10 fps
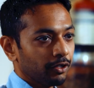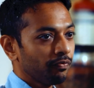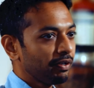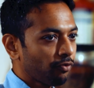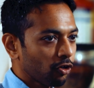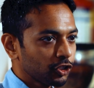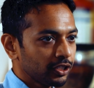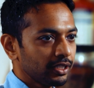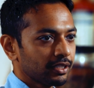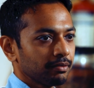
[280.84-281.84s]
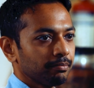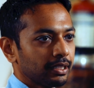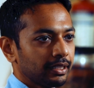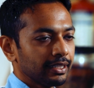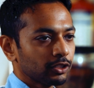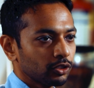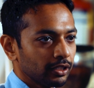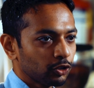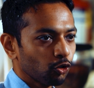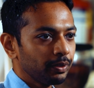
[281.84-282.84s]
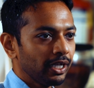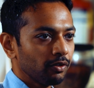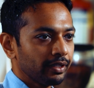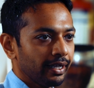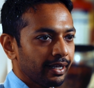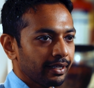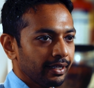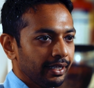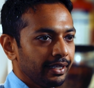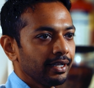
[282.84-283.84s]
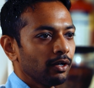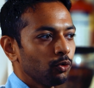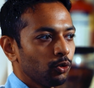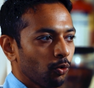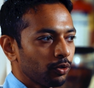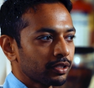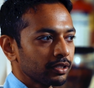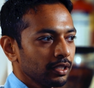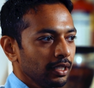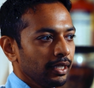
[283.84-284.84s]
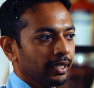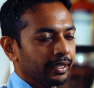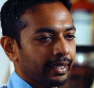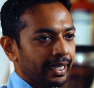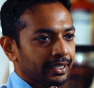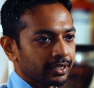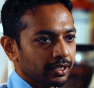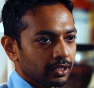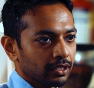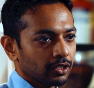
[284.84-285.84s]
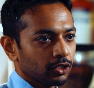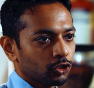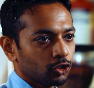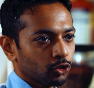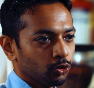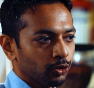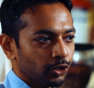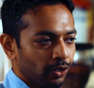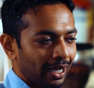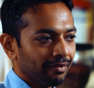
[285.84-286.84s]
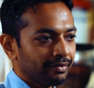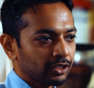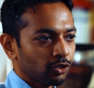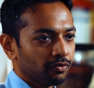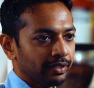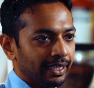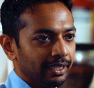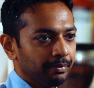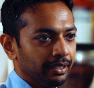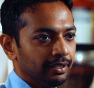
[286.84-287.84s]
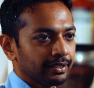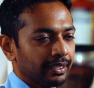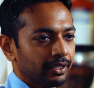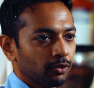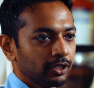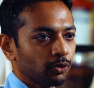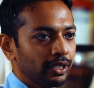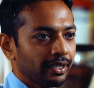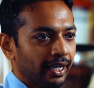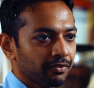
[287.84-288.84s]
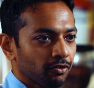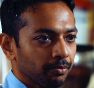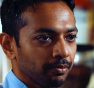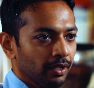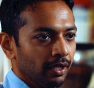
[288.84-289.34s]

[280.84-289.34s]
You know, we're fortunate, but there's, there's so many out there in India who don't get to, you know, have their sort of daily meals and, you know, it's only right from